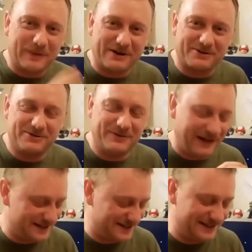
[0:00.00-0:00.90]

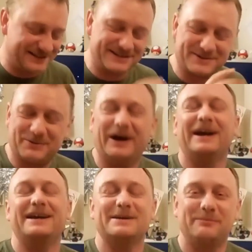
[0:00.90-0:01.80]
paragraph, that sentence
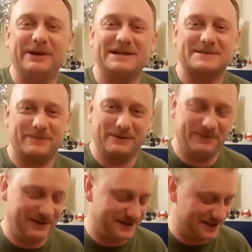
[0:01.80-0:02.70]
away piece by
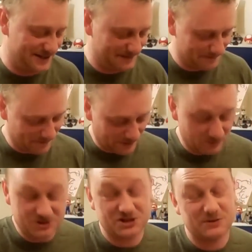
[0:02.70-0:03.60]
piece,
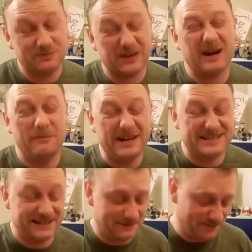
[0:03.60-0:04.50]
which is a
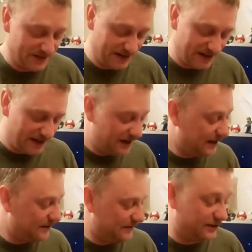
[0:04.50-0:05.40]
pity.
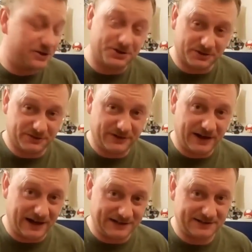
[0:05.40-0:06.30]
They could have
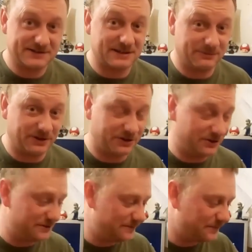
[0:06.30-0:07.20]
had something
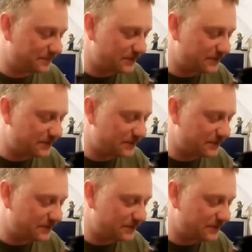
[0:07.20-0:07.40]
good.